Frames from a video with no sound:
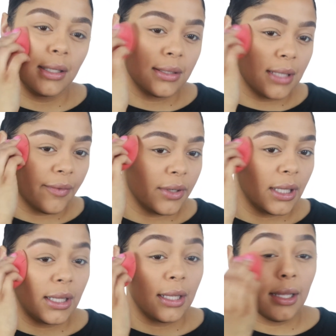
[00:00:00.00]
is
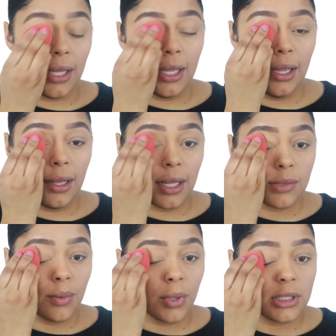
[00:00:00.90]
definitely the key.
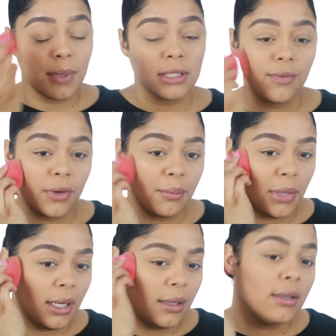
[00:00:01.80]
That's what works best for
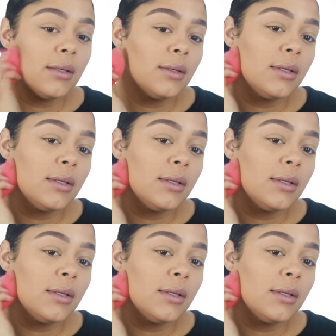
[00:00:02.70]
me.